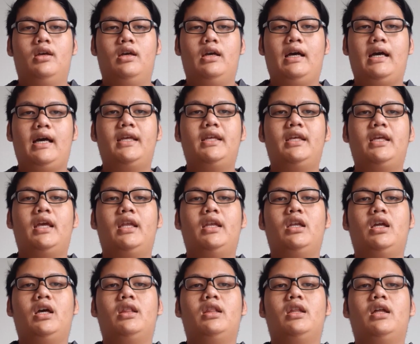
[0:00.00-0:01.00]
Hi and
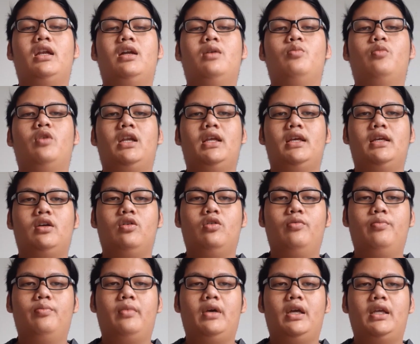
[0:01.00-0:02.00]

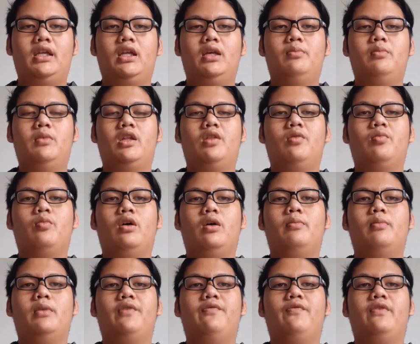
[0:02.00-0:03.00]
Assalamualaikum. My name is
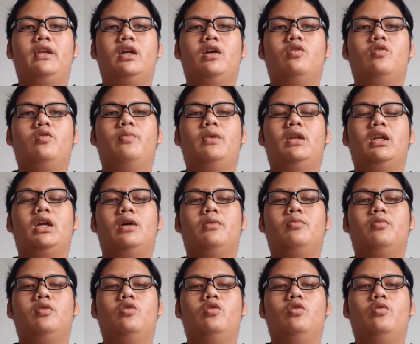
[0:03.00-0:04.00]
Muhammad Fidaus bin
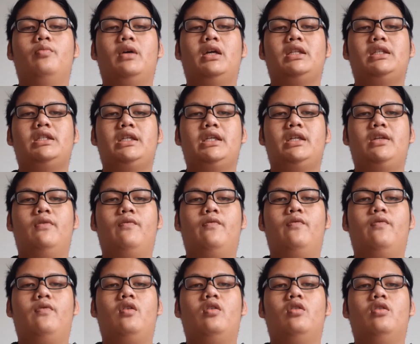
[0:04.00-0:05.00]
Abdul Majid
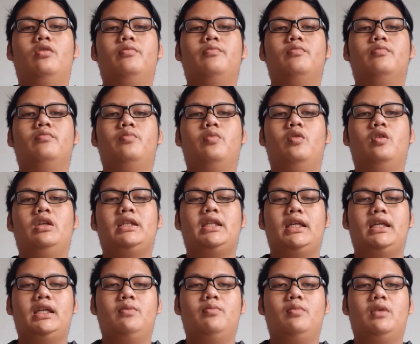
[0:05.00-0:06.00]
from
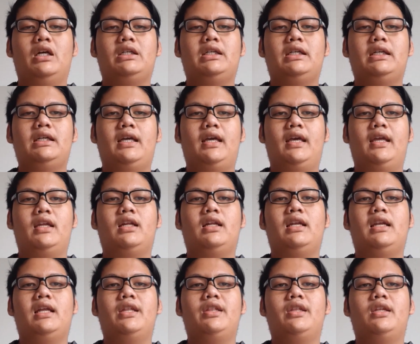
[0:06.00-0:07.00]
Polytechnic Melaka at
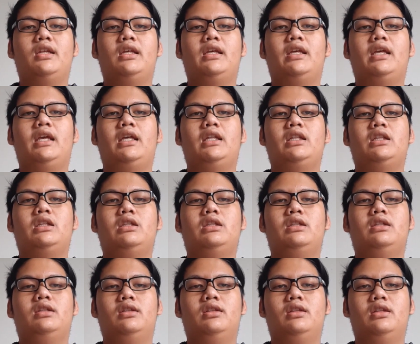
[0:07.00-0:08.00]
Plus DKA
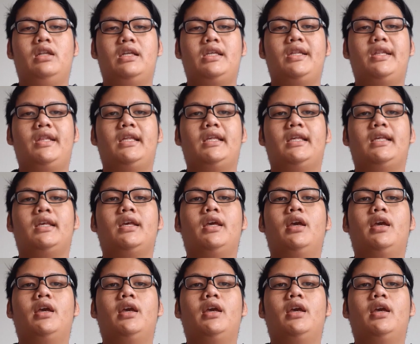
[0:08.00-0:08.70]
3C.